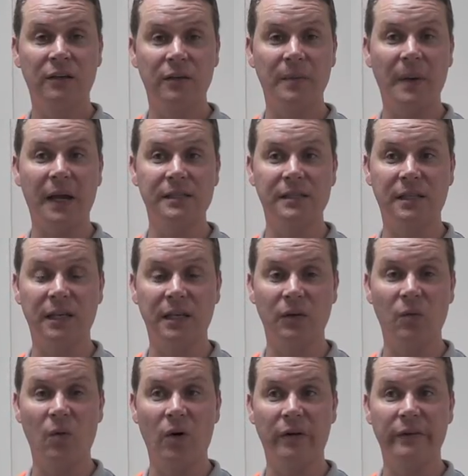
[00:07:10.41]
You
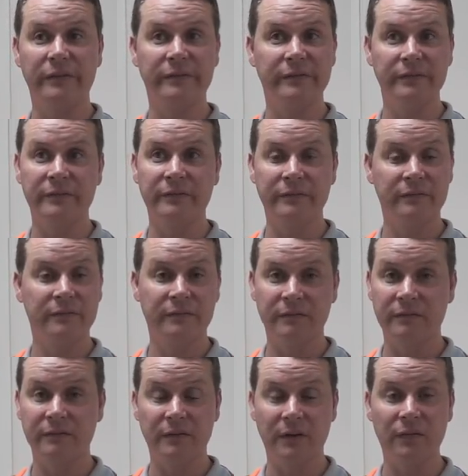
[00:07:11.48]
basically want
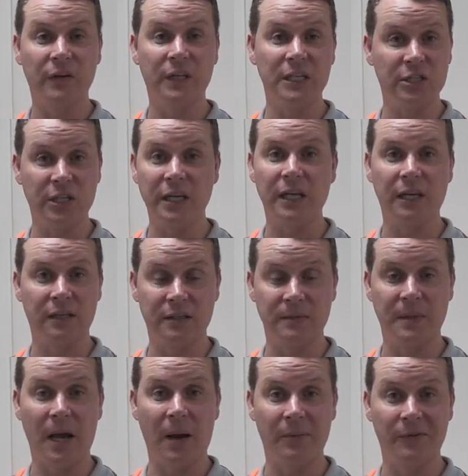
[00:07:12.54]
a village idiot
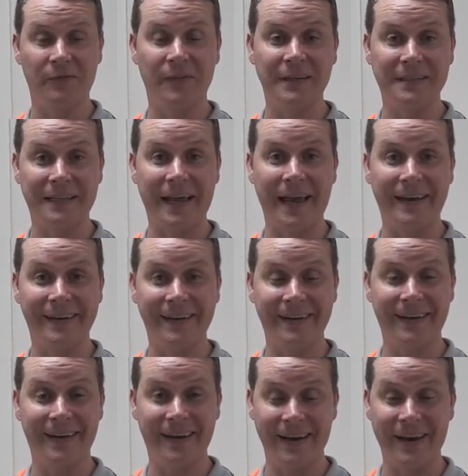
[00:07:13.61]
to be able to ventilate an